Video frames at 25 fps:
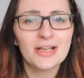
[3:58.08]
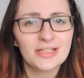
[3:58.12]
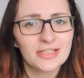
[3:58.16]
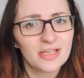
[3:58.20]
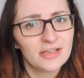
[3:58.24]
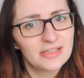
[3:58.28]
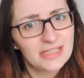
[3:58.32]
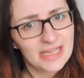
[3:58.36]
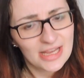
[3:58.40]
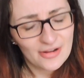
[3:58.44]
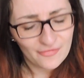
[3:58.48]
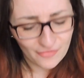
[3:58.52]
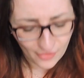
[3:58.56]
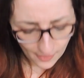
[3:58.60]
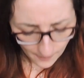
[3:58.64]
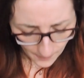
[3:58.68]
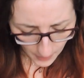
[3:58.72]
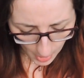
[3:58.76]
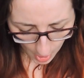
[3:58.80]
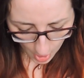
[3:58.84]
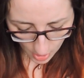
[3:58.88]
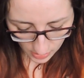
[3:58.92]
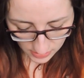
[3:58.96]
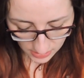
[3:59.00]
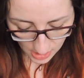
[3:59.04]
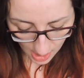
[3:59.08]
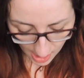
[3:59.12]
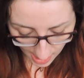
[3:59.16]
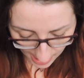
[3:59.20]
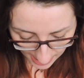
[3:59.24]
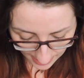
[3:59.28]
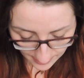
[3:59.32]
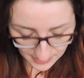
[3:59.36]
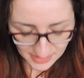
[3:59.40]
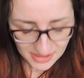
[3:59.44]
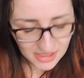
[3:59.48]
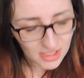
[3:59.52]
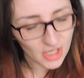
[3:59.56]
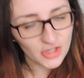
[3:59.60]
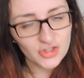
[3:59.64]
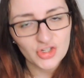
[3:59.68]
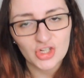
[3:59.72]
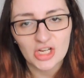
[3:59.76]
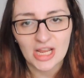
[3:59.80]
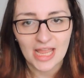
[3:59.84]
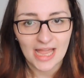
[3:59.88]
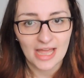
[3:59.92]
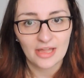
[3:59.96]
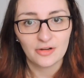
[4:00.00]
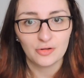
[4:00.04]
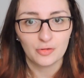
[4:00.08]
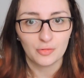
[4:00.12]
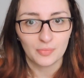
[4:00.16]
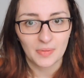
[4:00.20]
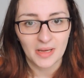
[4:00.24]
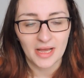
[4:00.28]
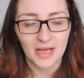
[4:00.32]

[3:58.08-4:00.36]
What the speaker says: nice idea for a box. I am such a candle